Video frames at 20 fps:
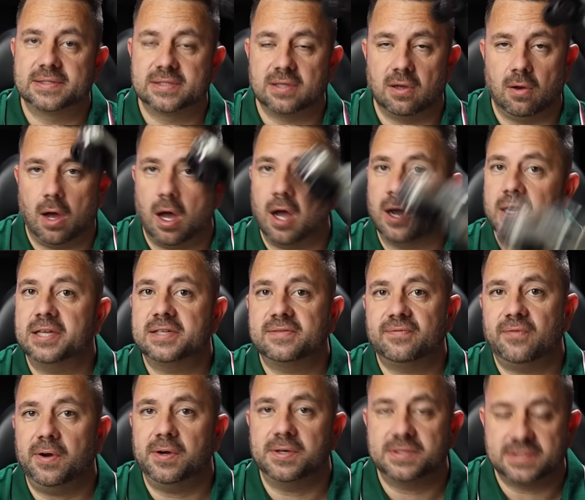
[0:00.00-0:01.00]
So
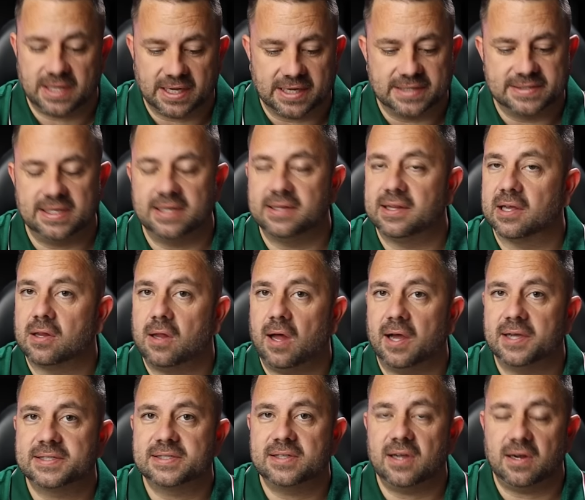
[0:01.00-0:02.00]
August 1st, like I said, the
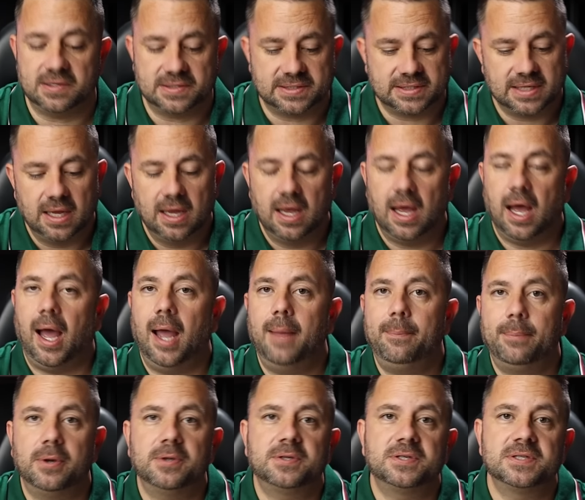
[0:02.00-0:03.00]
clock starts, I
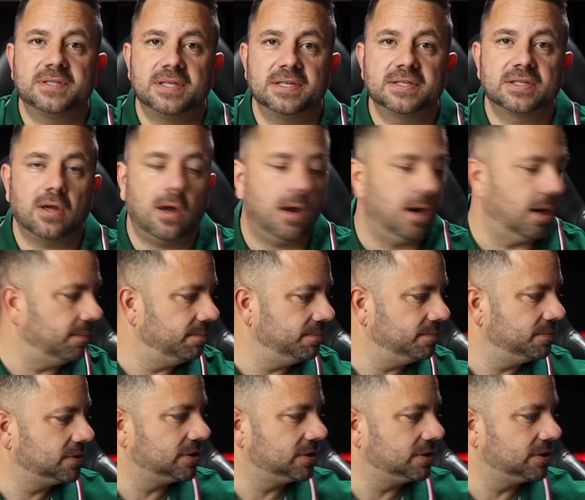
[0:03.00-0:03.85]
purchased this car.